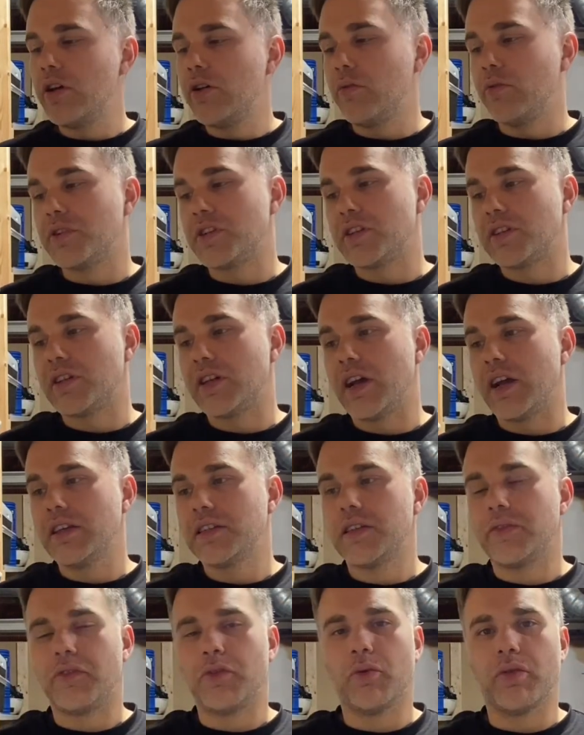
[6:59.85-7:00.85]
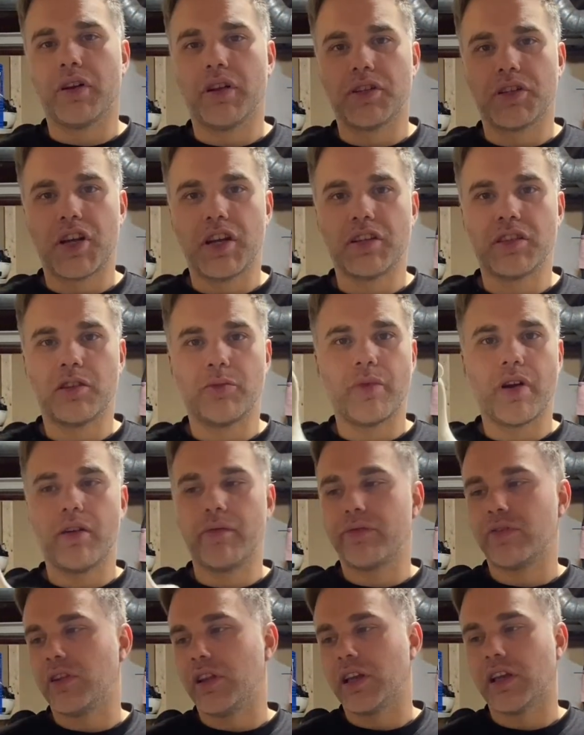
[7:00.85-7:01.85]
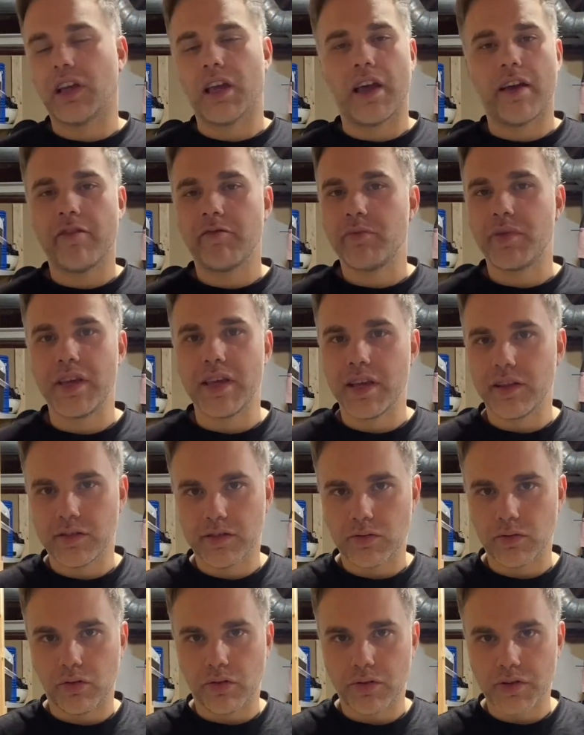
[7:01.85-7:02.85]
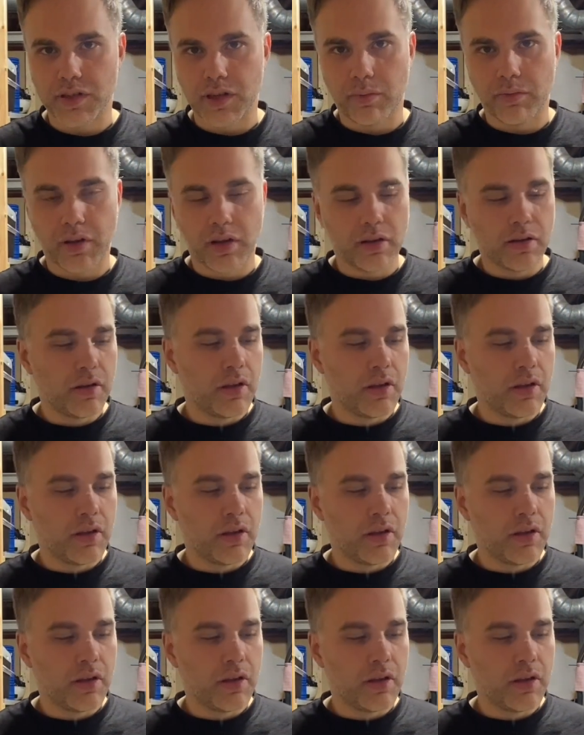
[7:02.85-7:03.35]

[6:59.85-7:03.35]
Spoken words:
which is nice if you want to change them out for like a FP insole or something.